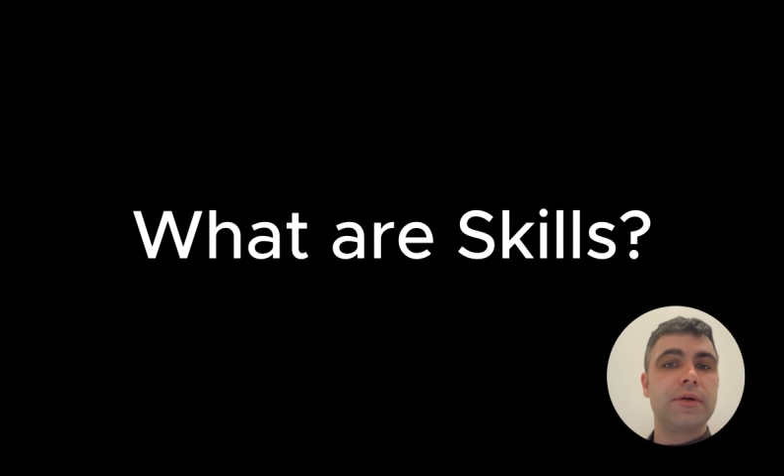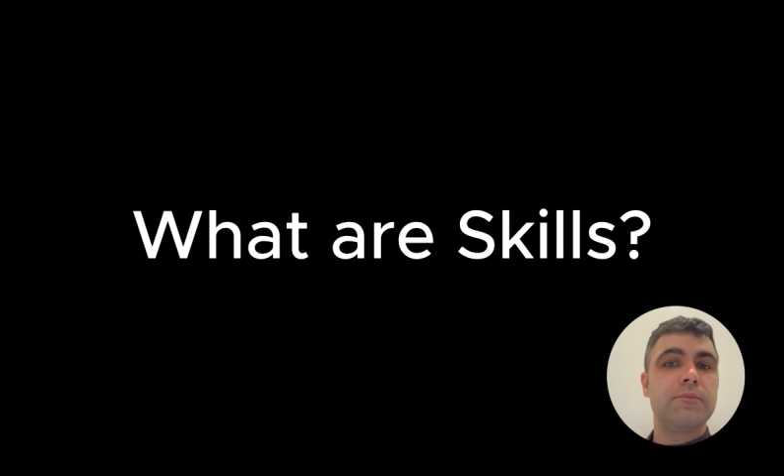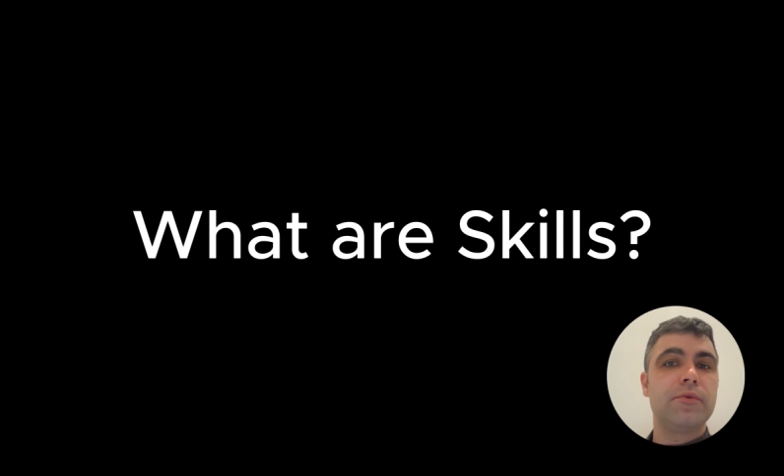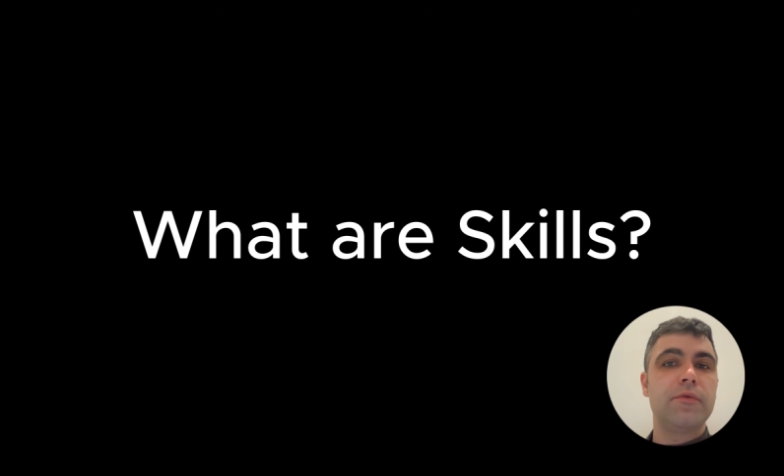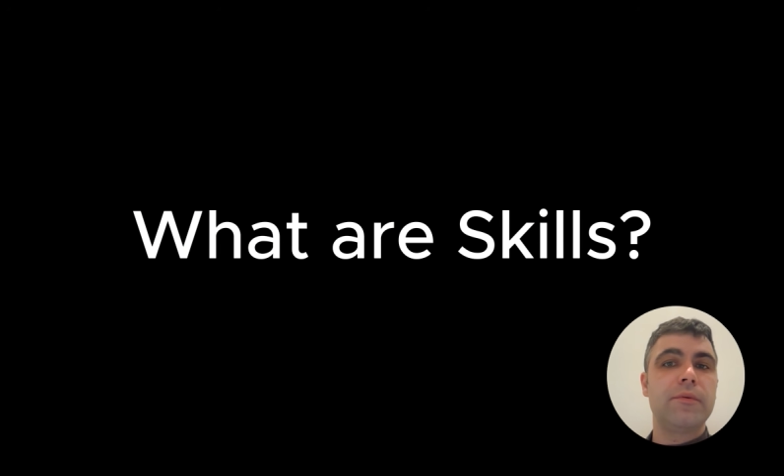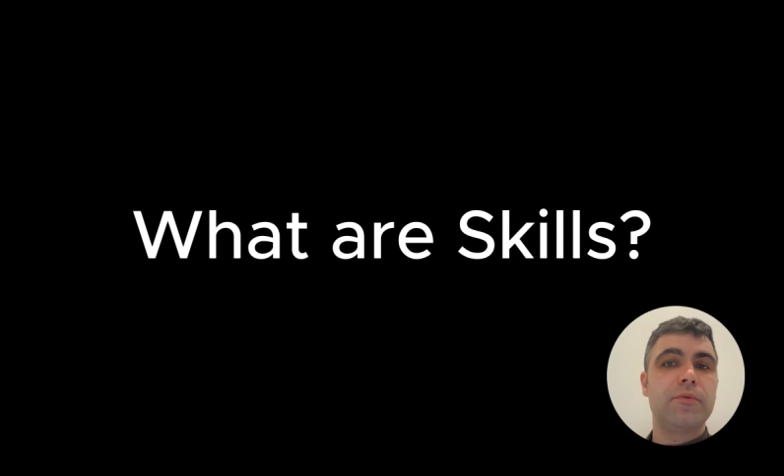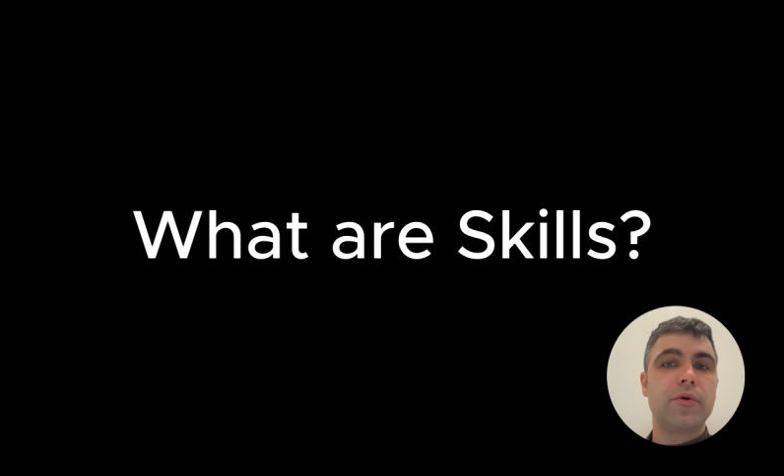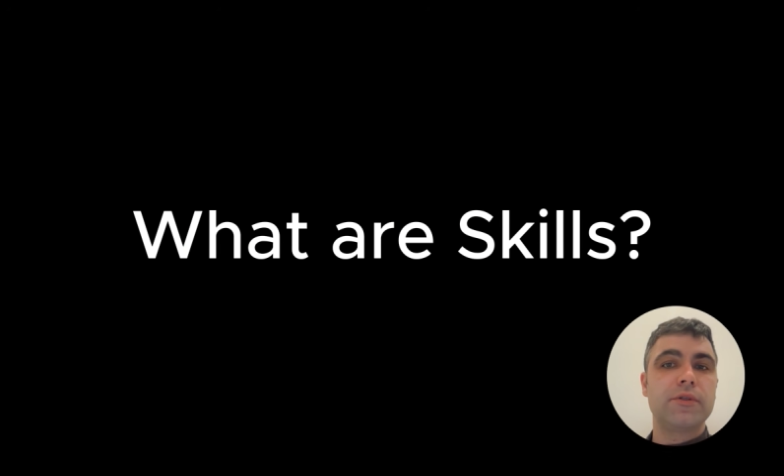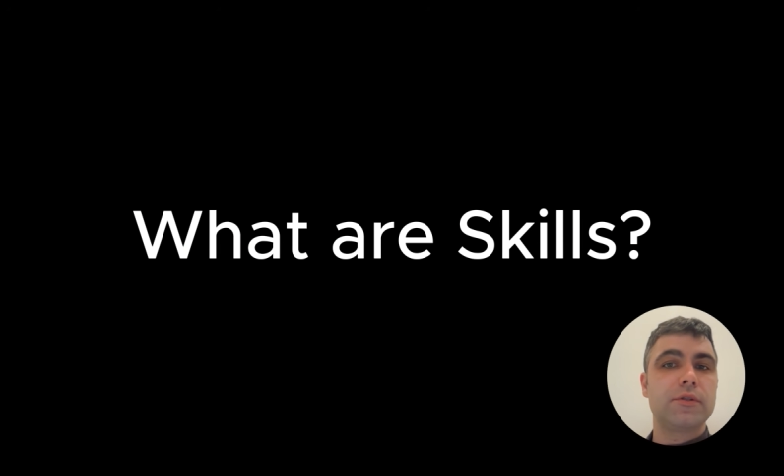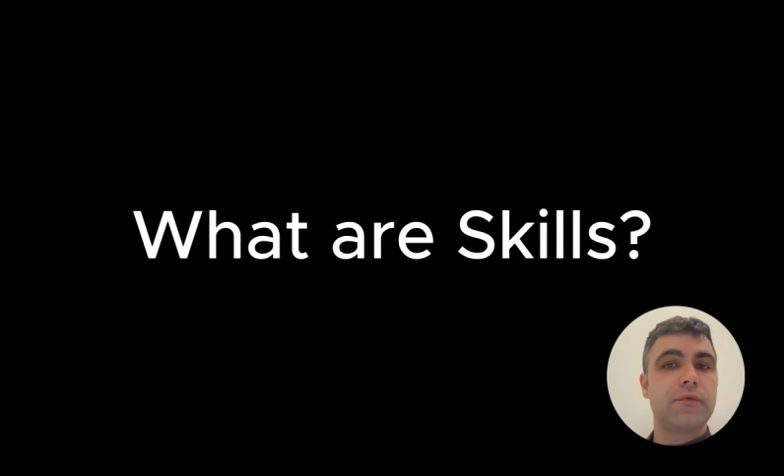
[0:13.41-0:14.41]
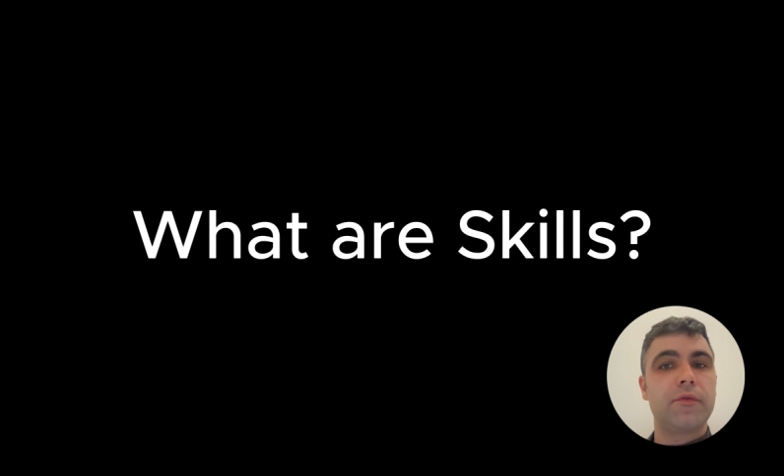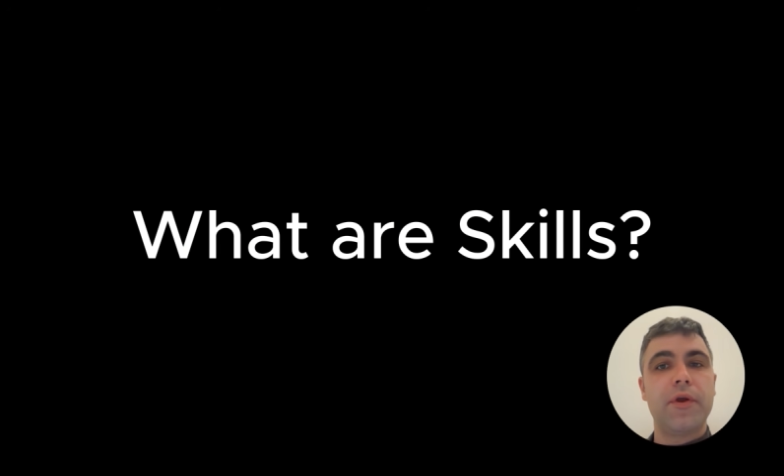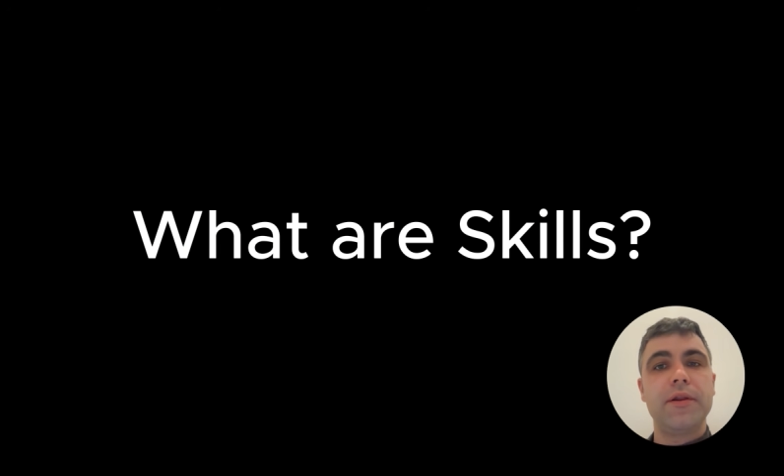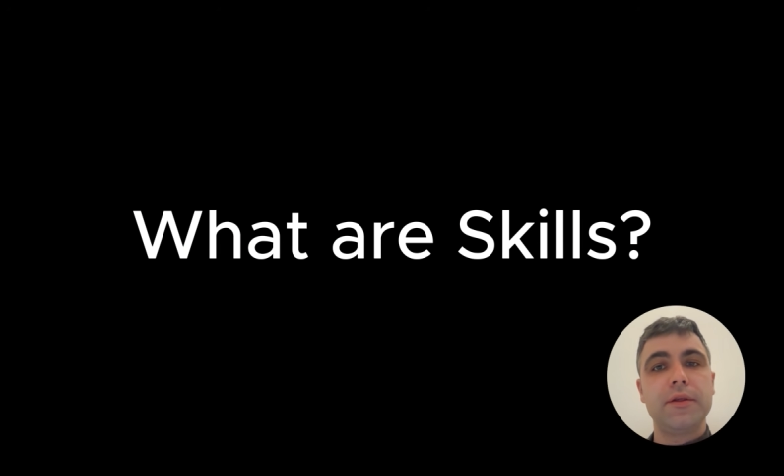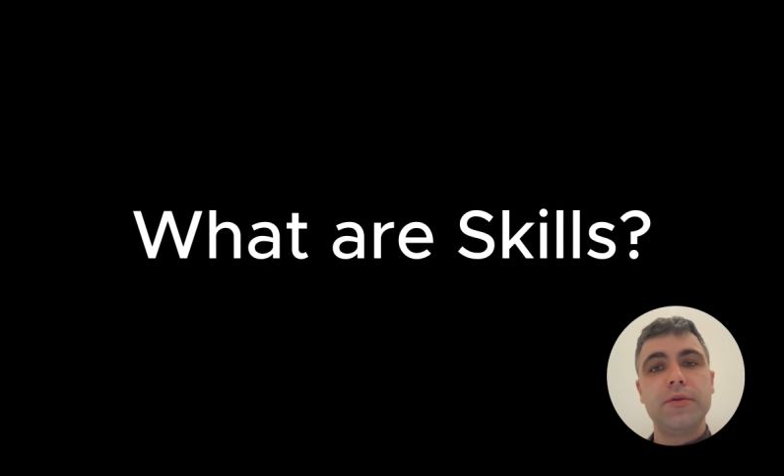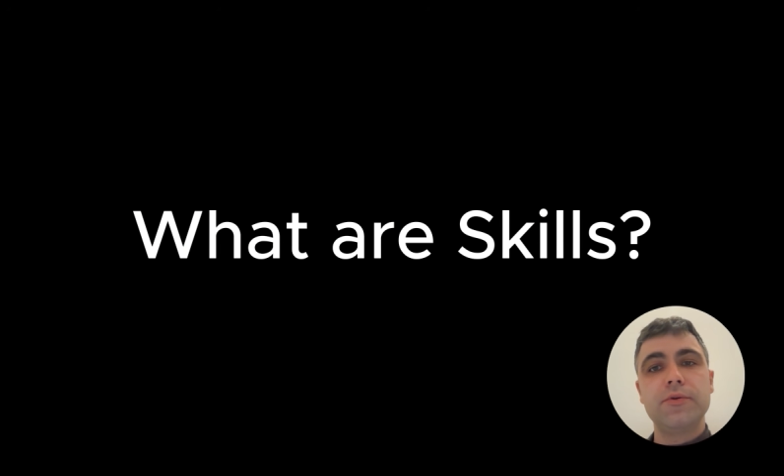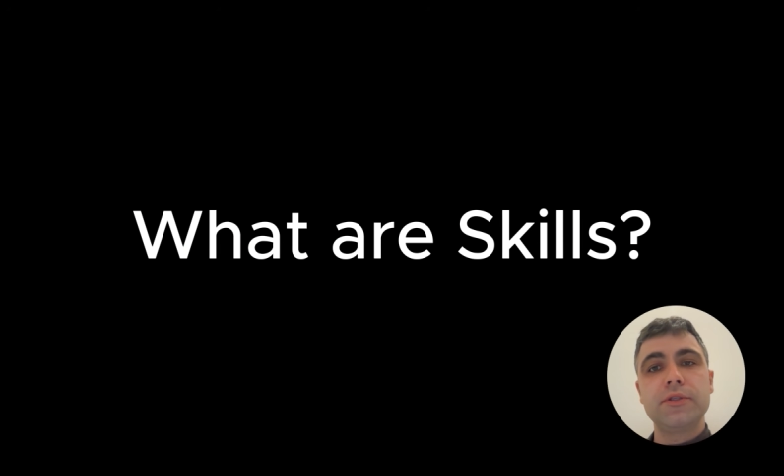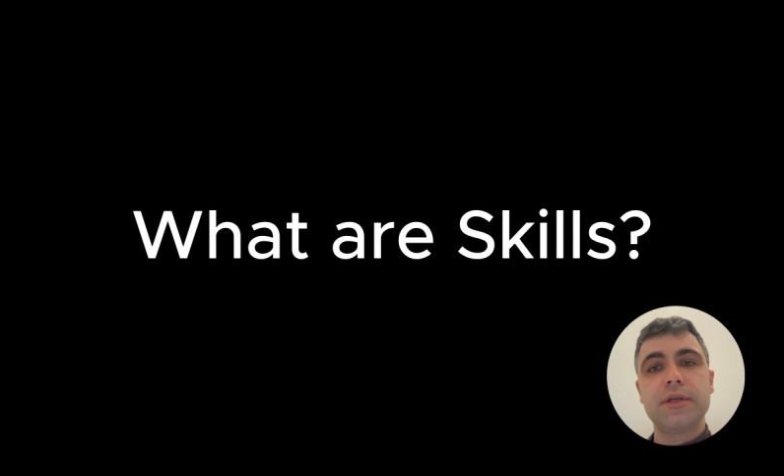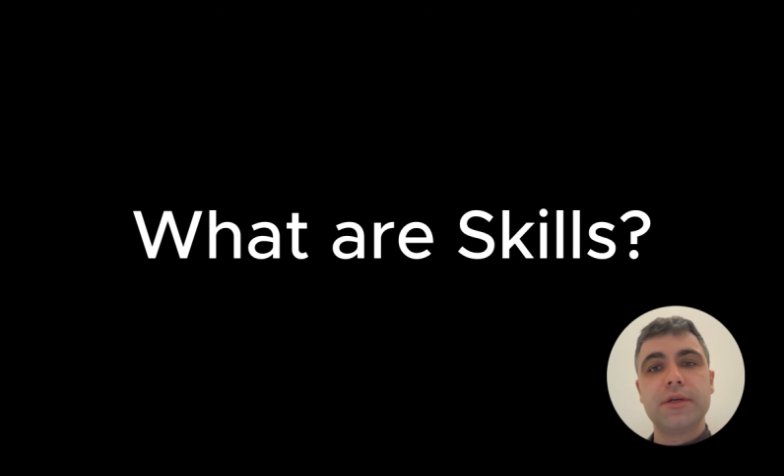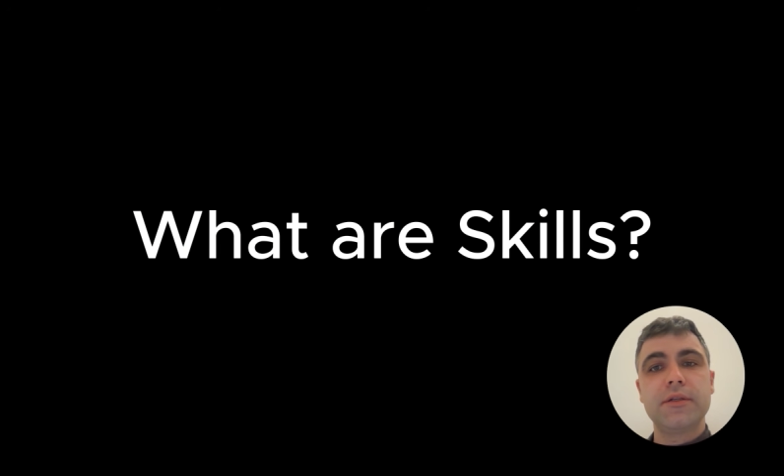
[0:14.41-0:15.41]
improved the process of creating new
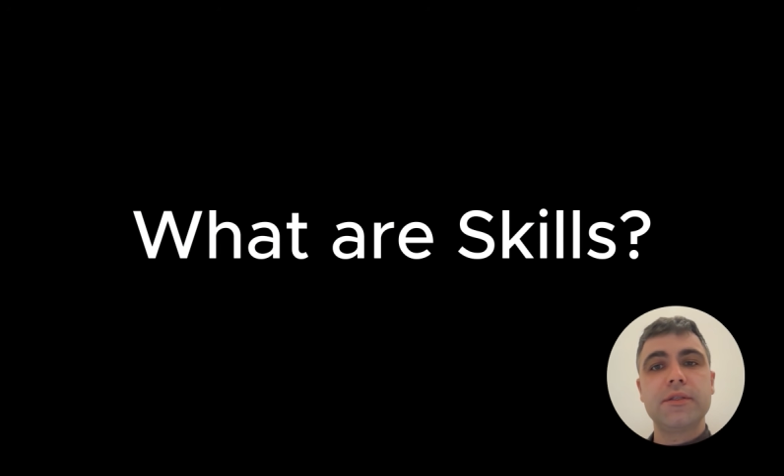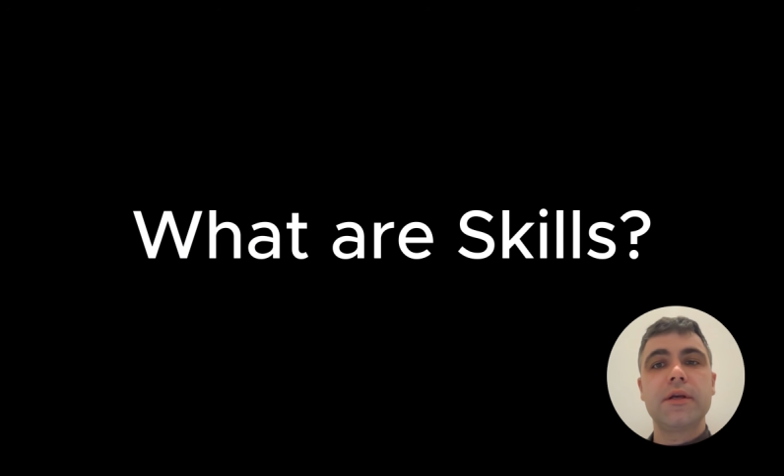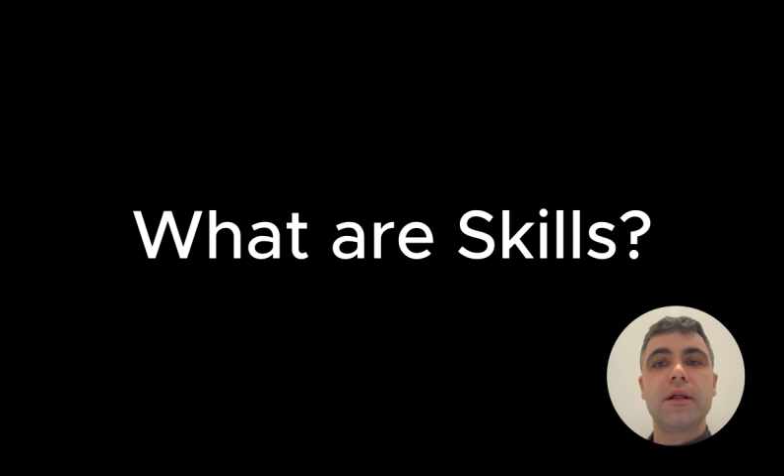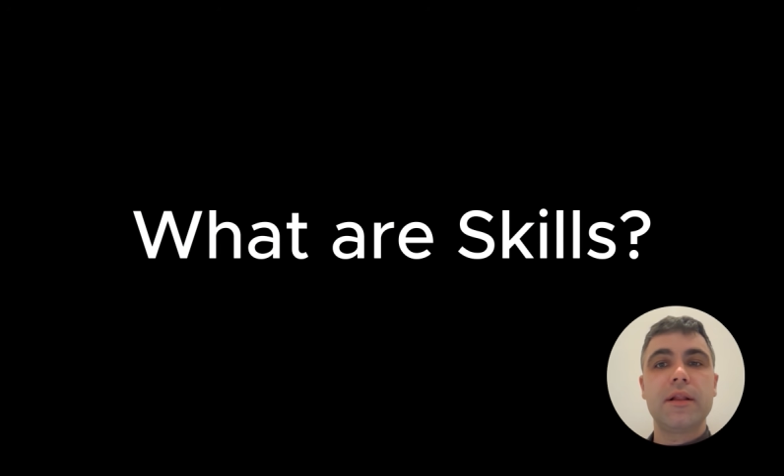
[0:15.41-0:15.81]
skills,